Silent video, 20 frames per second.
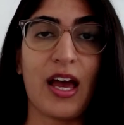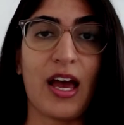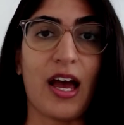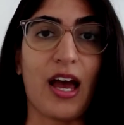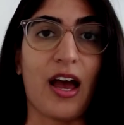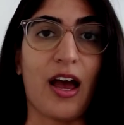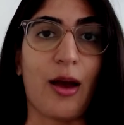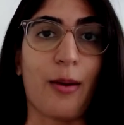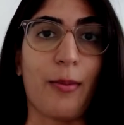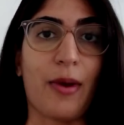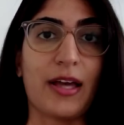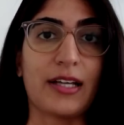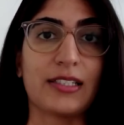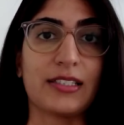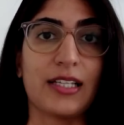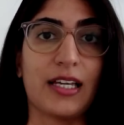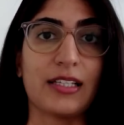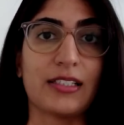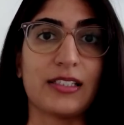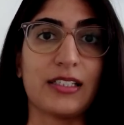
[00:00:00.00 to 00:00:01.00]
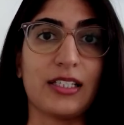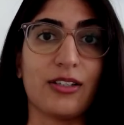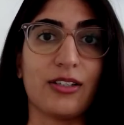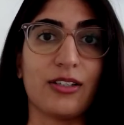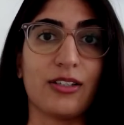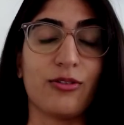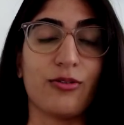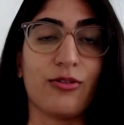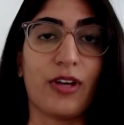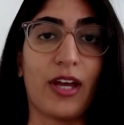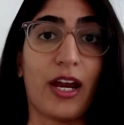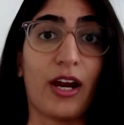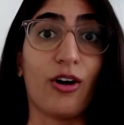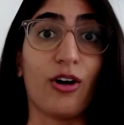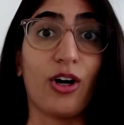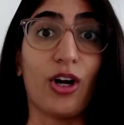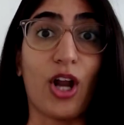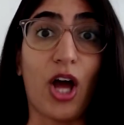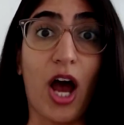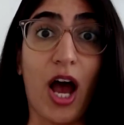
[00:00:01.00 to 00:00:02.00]
um, excessive hair
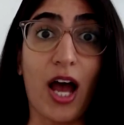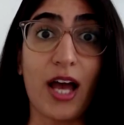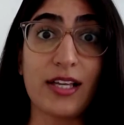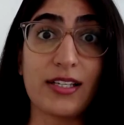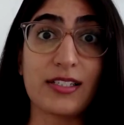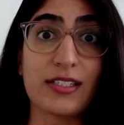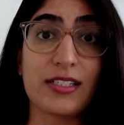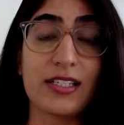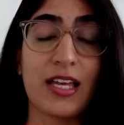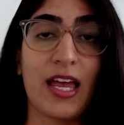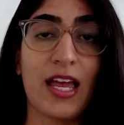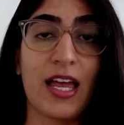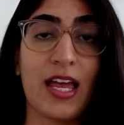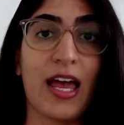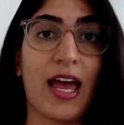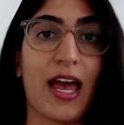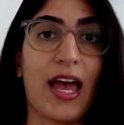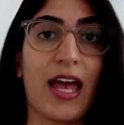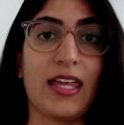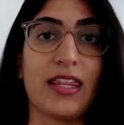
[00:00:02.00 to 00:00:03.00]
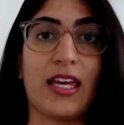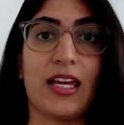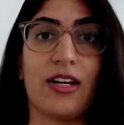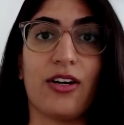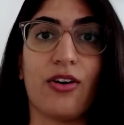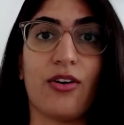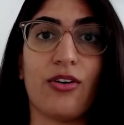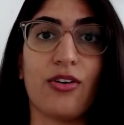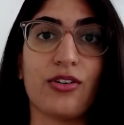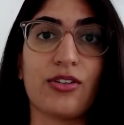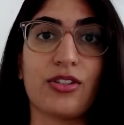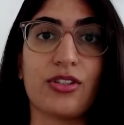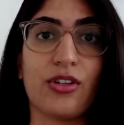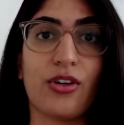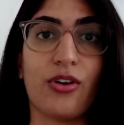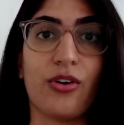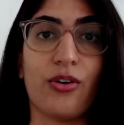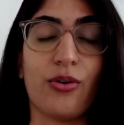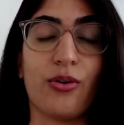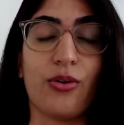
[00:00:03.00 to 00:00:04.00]
loss, and then
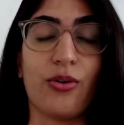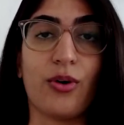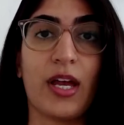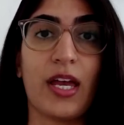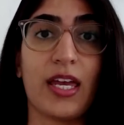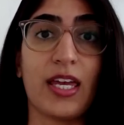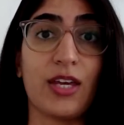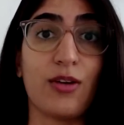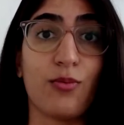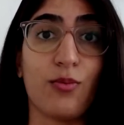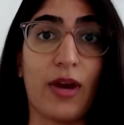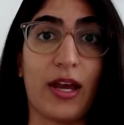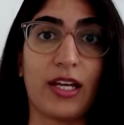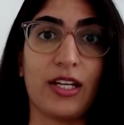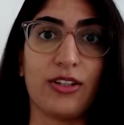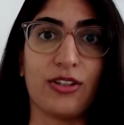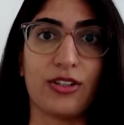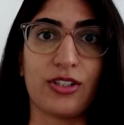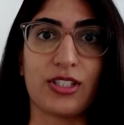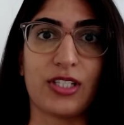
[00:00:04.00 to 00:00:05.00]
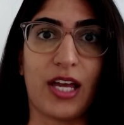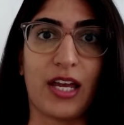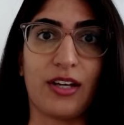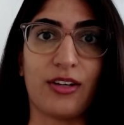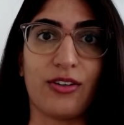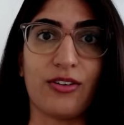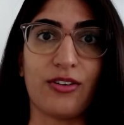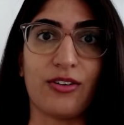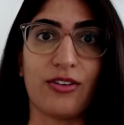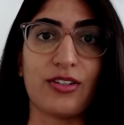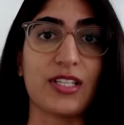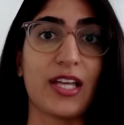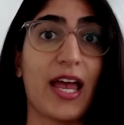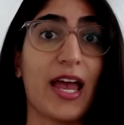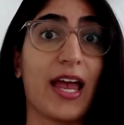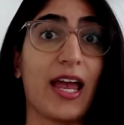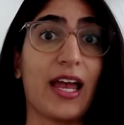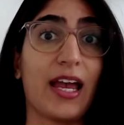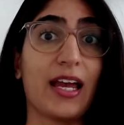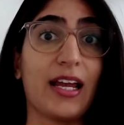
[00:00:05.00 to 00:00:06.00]
also irregular cycles
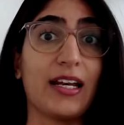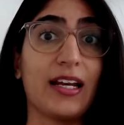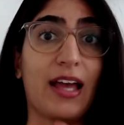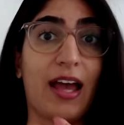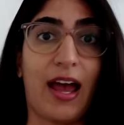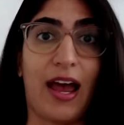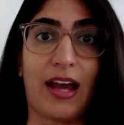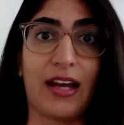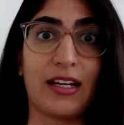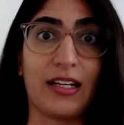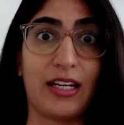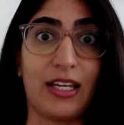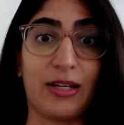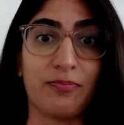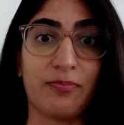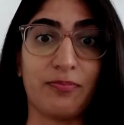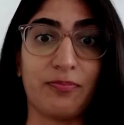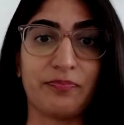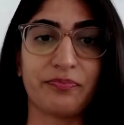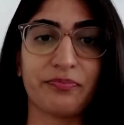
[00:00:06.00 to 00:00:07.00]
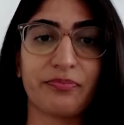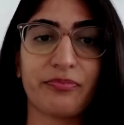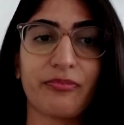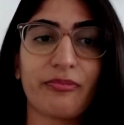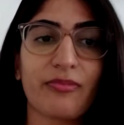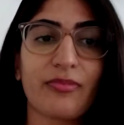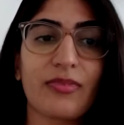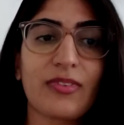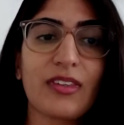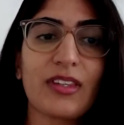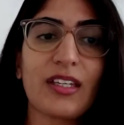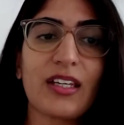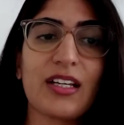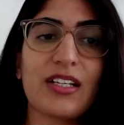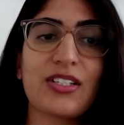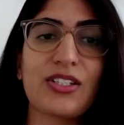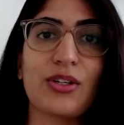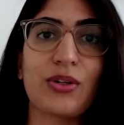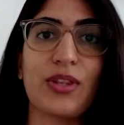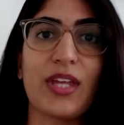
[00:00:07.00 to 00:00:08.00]
and acne.
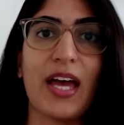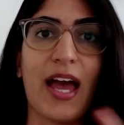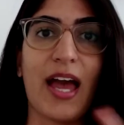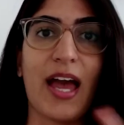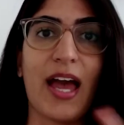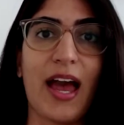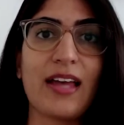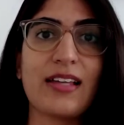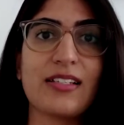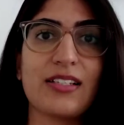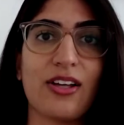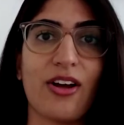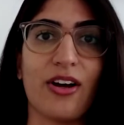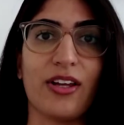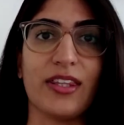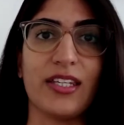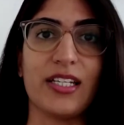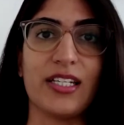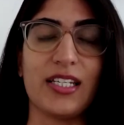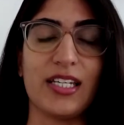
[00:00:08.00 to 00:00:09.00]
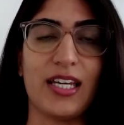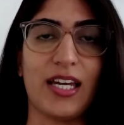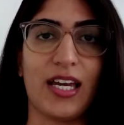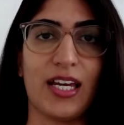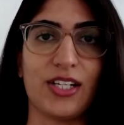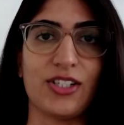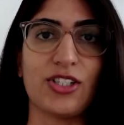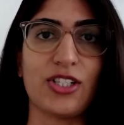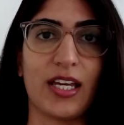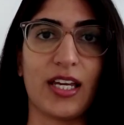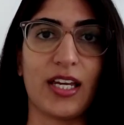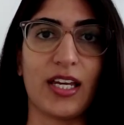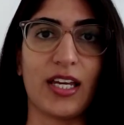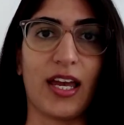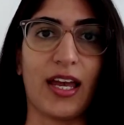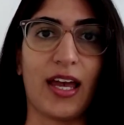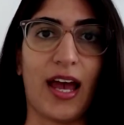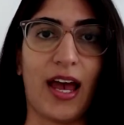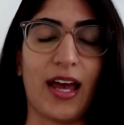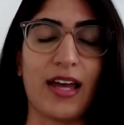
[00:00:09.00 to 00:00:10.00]
So the S on the
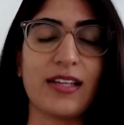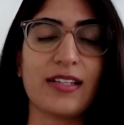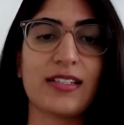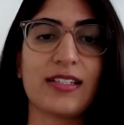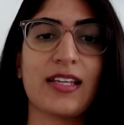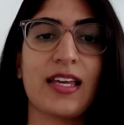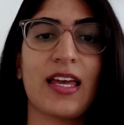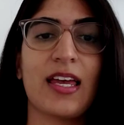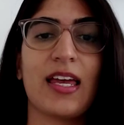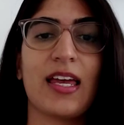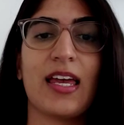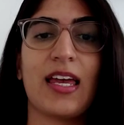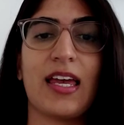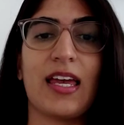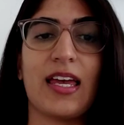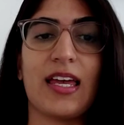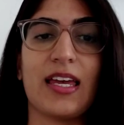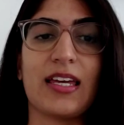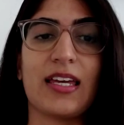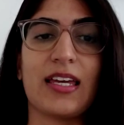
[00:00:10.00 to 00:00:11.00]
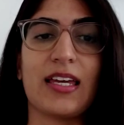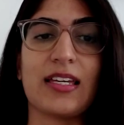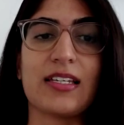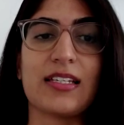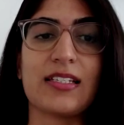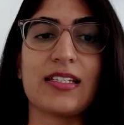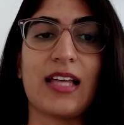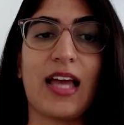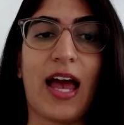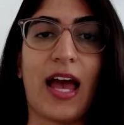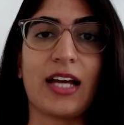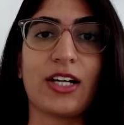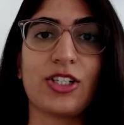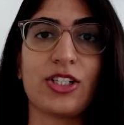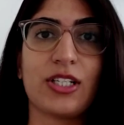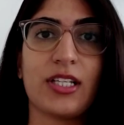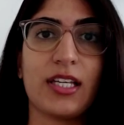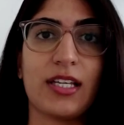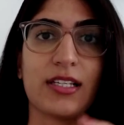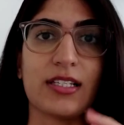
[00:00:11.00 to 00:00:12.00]
DHEAS is
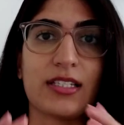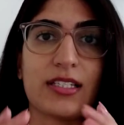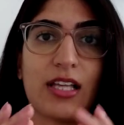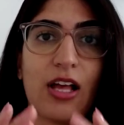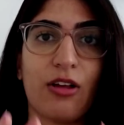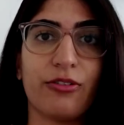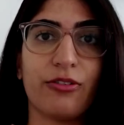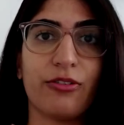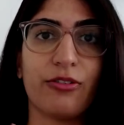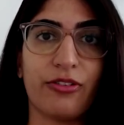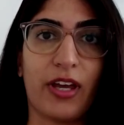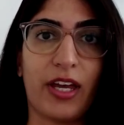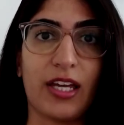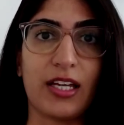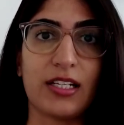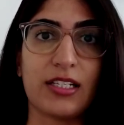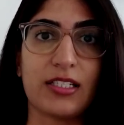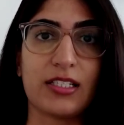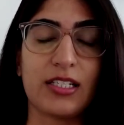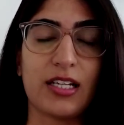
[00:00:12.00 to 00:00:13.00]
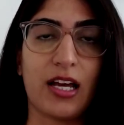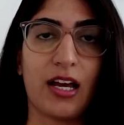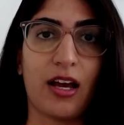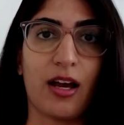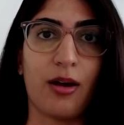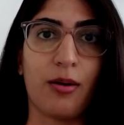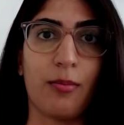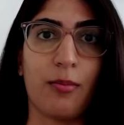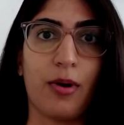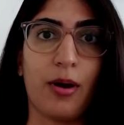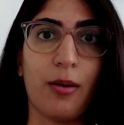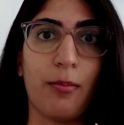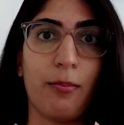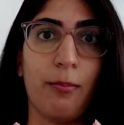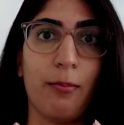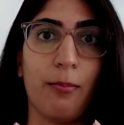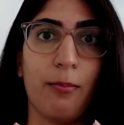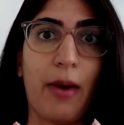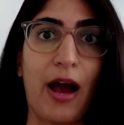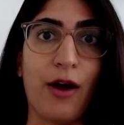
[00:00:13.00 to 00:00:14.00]
actually a sulfate um,
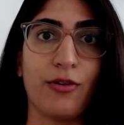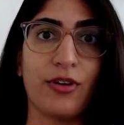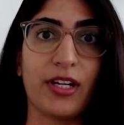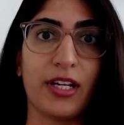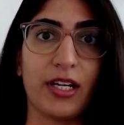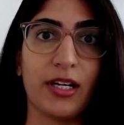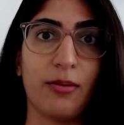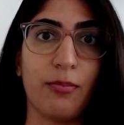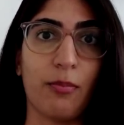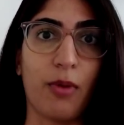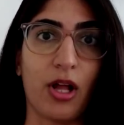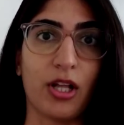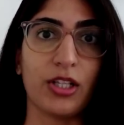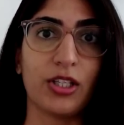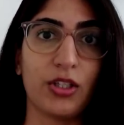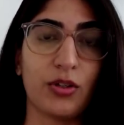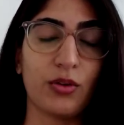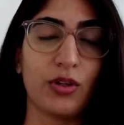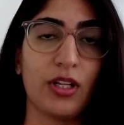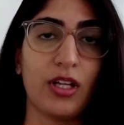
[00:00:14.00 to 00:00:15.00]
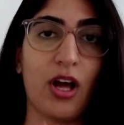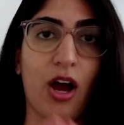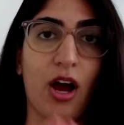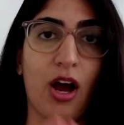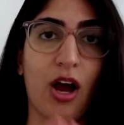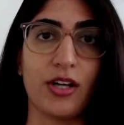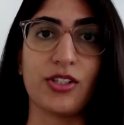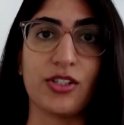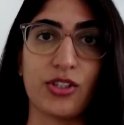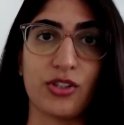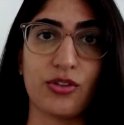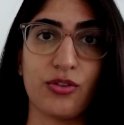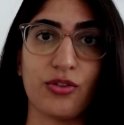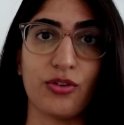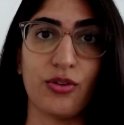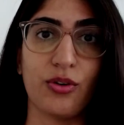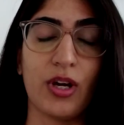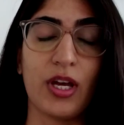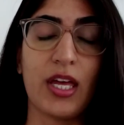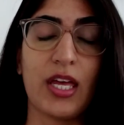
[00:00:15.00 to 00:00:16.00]
bounded molecule
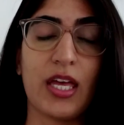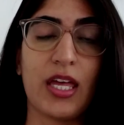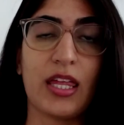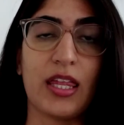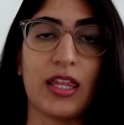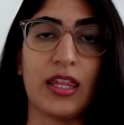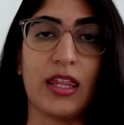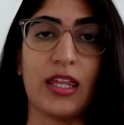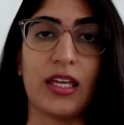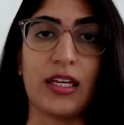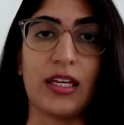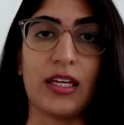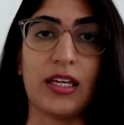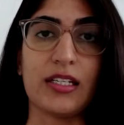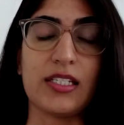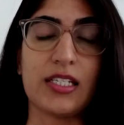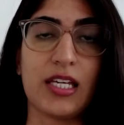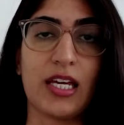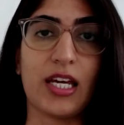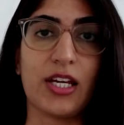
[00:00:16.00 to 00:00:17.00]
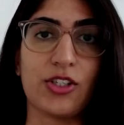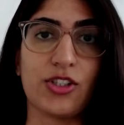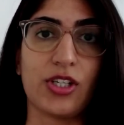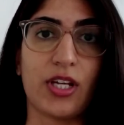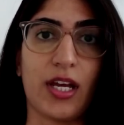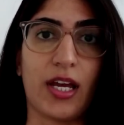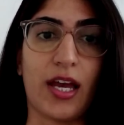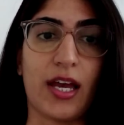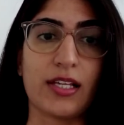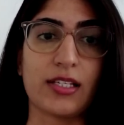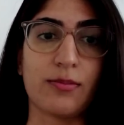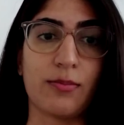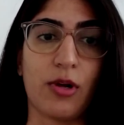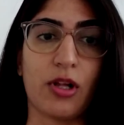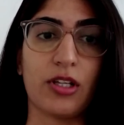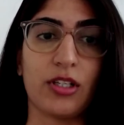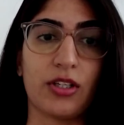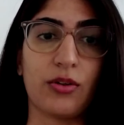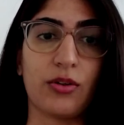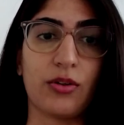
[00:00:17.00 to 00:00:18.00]
onto the DHEAS
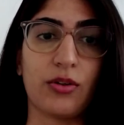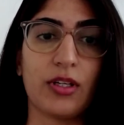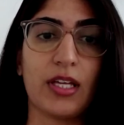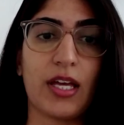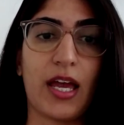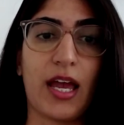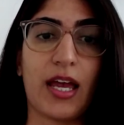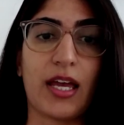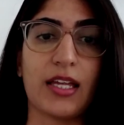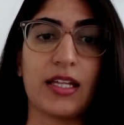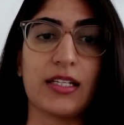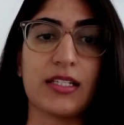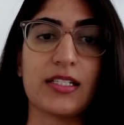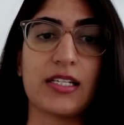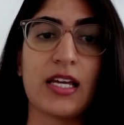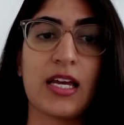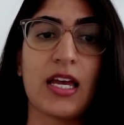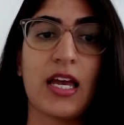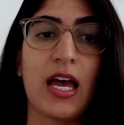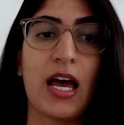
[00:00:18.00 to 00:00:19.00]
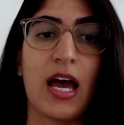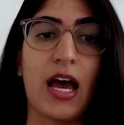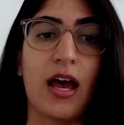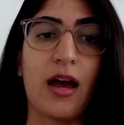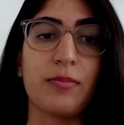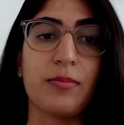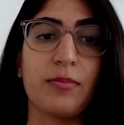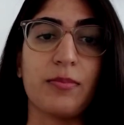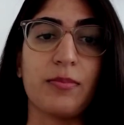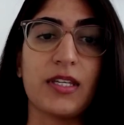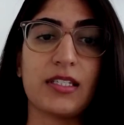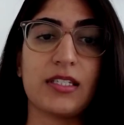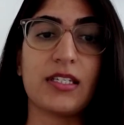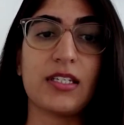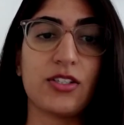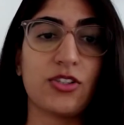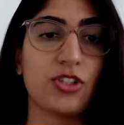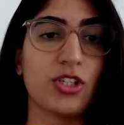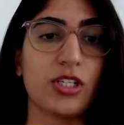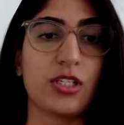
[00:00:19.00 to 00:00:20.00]
molecule, and um, this
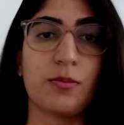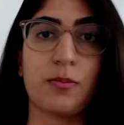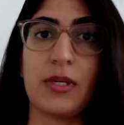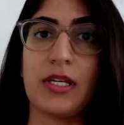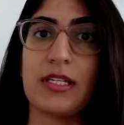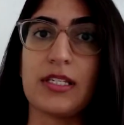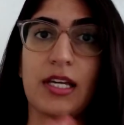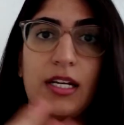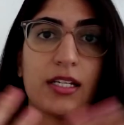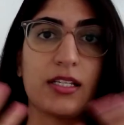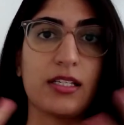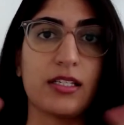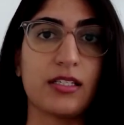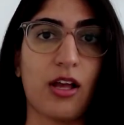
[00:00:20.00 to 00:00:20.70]
is, just means that it's